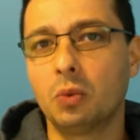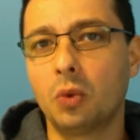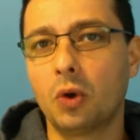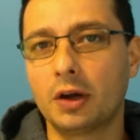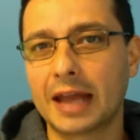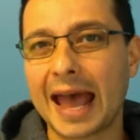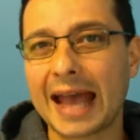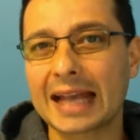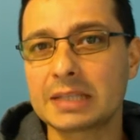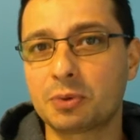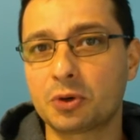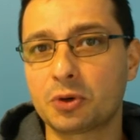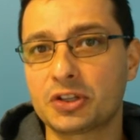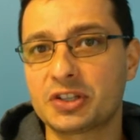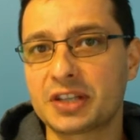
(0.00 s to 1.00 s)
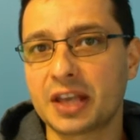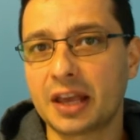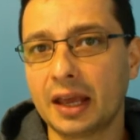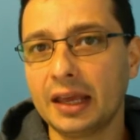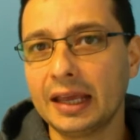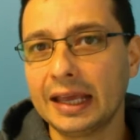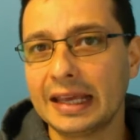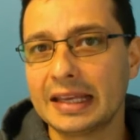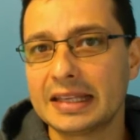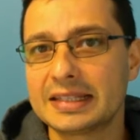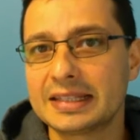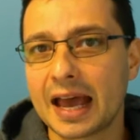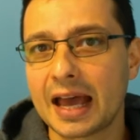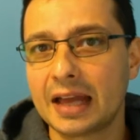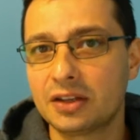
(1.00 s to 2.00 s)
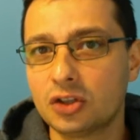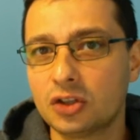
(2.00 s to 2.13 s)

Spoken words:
what experts say is that